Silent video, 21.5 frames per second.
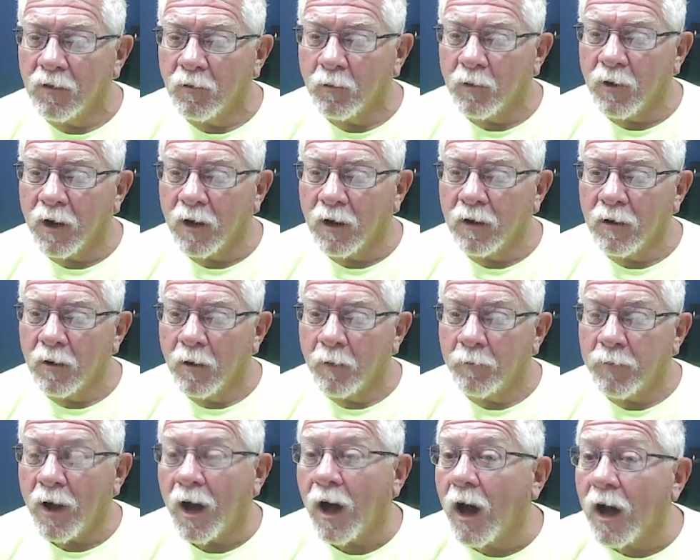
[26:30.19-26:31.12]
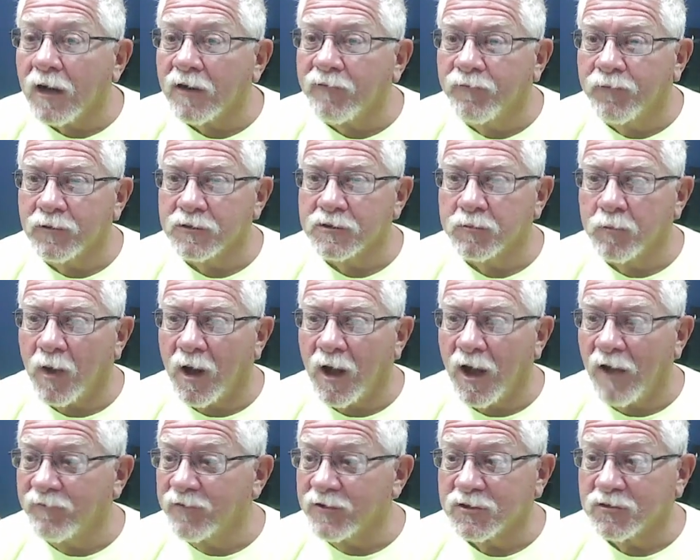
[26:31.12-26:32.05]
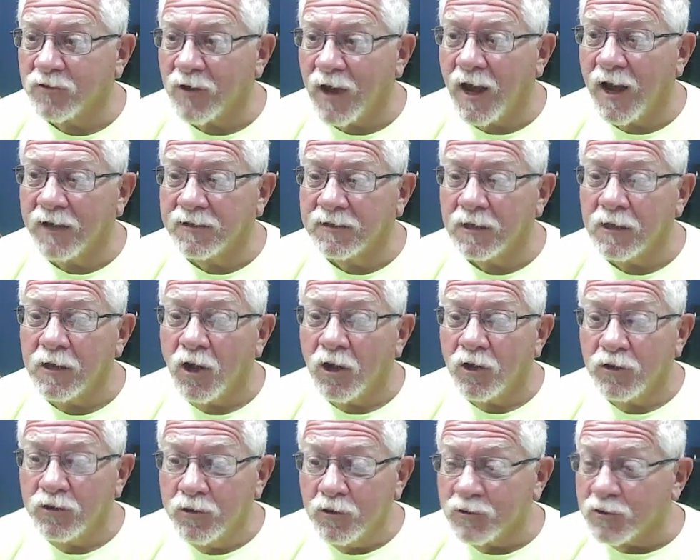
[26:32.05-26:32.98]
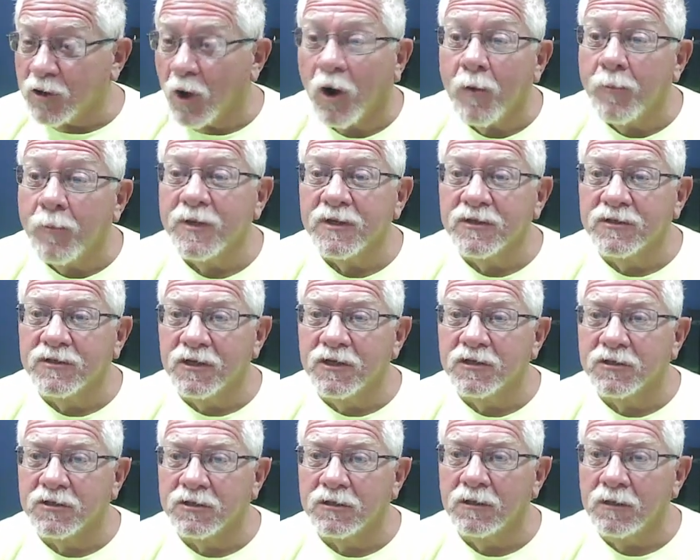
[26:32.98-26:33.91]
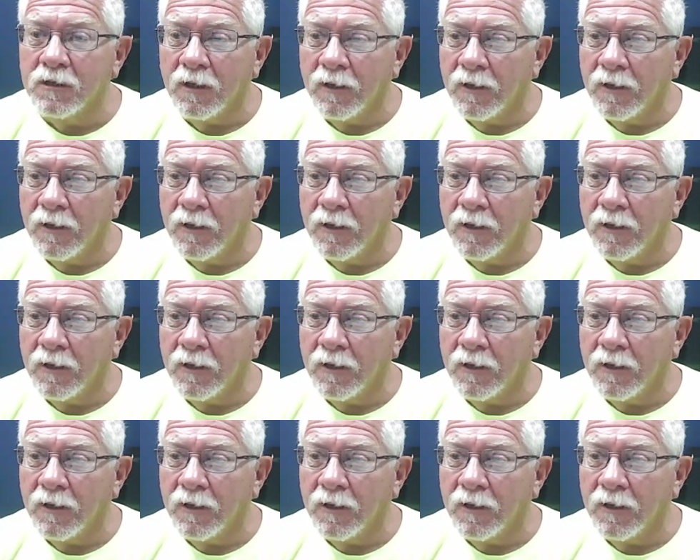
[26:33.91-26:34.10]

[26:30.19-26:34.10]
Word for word: where Potiphar's wife is trying to use her position